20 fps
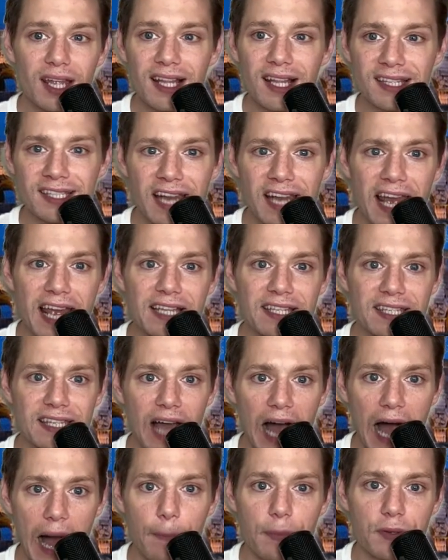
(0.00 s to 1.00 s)
Today, it's the
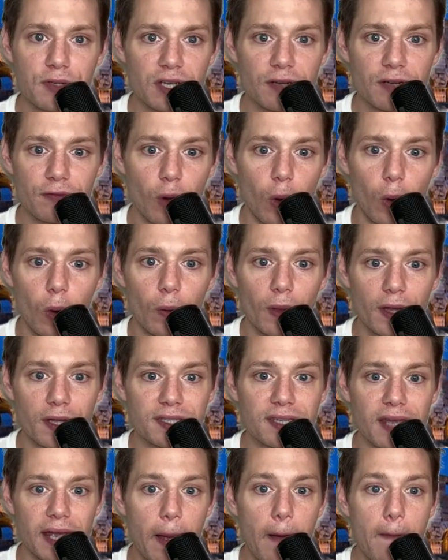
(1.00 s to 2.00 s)
opposite of cold. It's
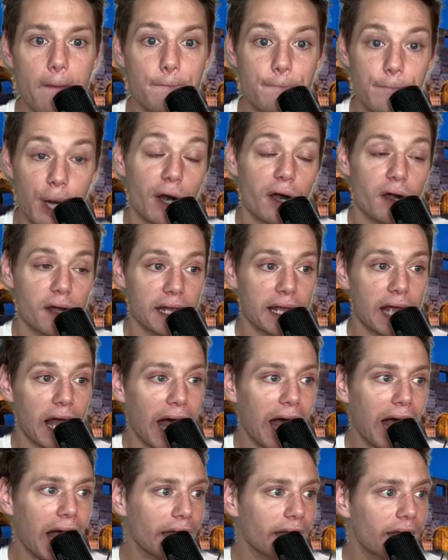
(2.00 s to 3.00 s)
like burning
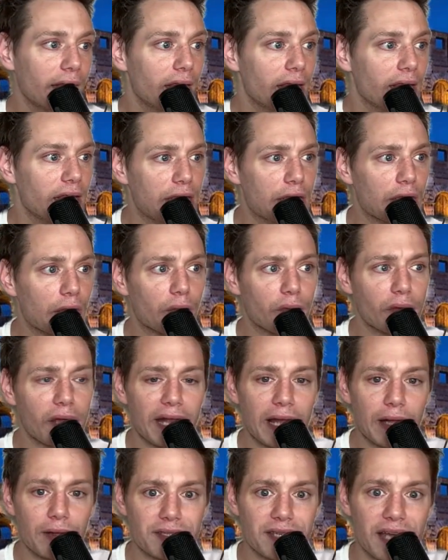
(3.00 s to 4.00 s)
hot here right
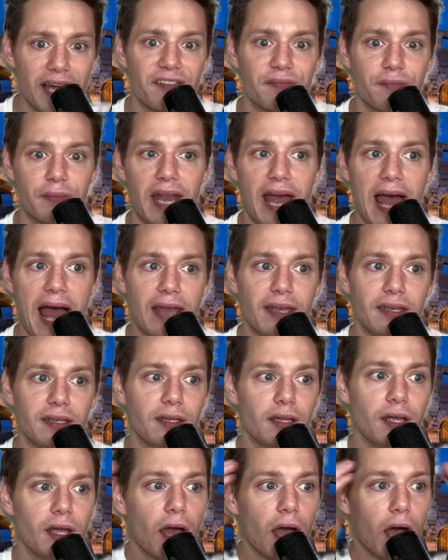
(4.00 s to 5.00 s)
outside of Manhattan.
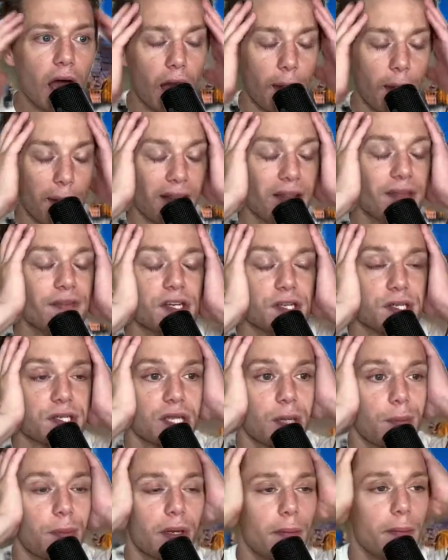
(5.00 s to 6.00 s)
I live in a
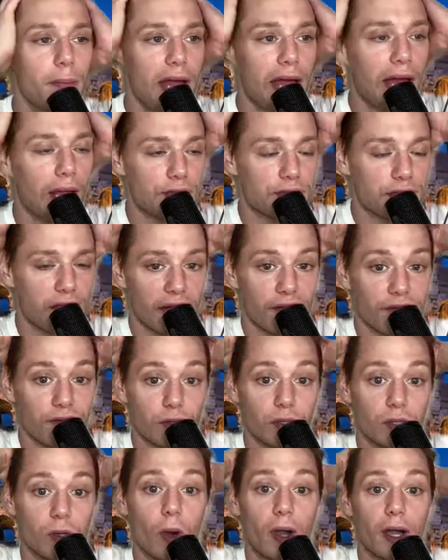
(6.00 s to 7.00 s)
suburb outside of New
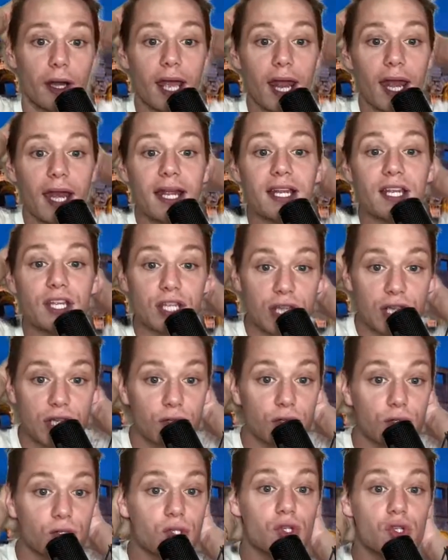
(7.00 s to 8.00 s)
York, and it
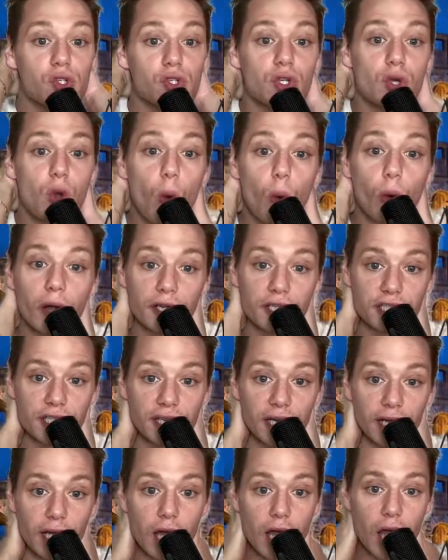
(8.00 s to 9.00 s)
is
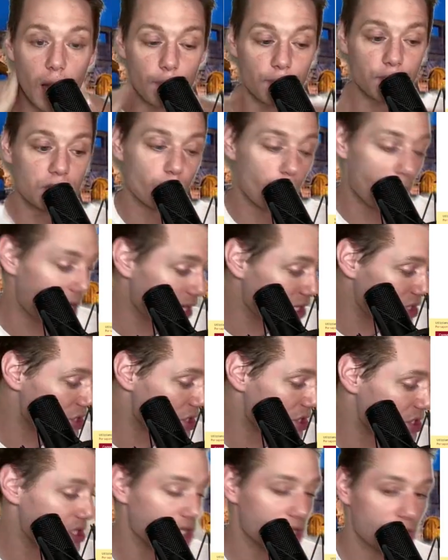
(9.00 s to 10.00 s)
scorching. I'm sweating
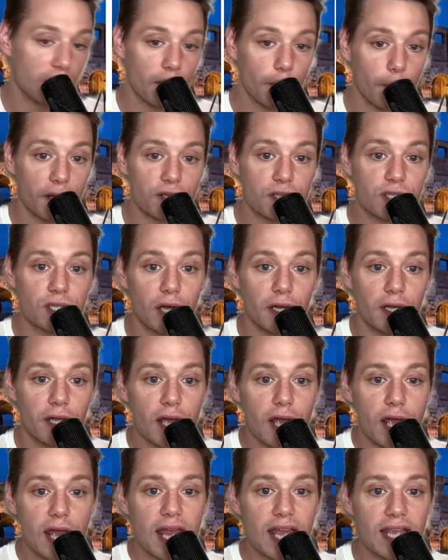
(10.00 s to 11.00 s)
just in here. My son
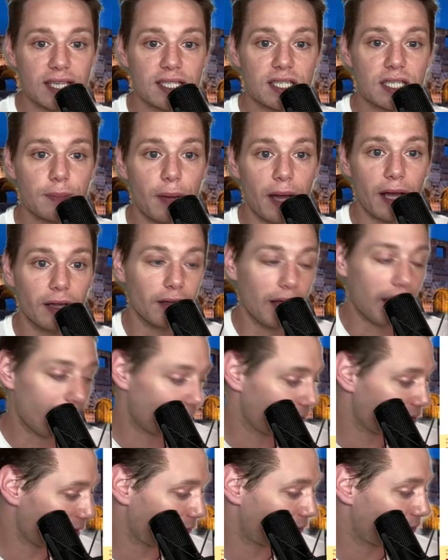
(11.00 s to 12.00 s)
is to my left,
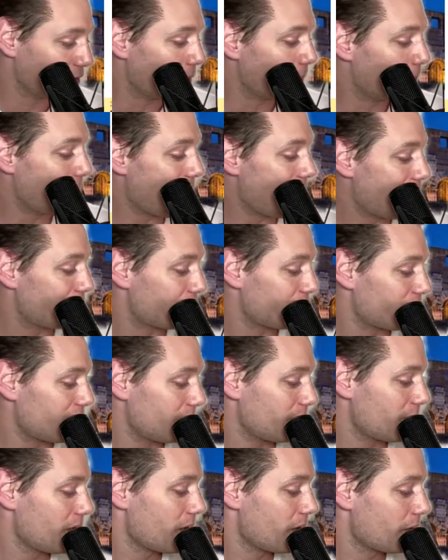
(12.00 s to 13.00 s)
and I feel bad for
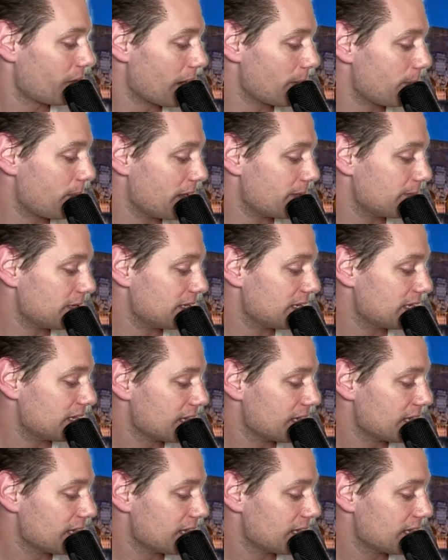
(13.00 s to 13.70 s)
him. Right, baby?